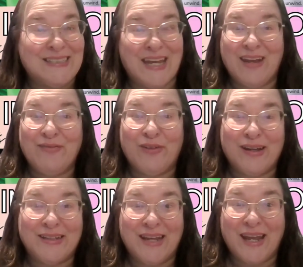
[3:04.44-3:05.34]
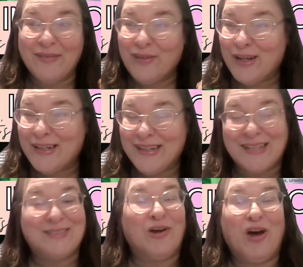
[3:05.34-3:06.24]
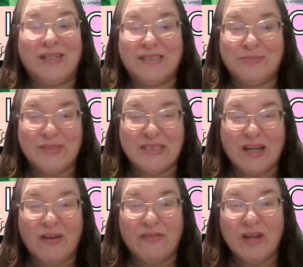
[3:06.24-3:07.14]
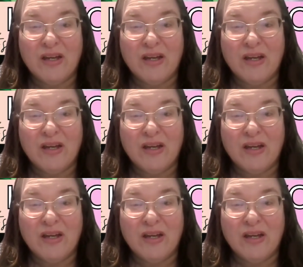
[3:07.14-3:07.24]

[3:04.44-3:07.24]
it's Avon. Avon has awesome stuff.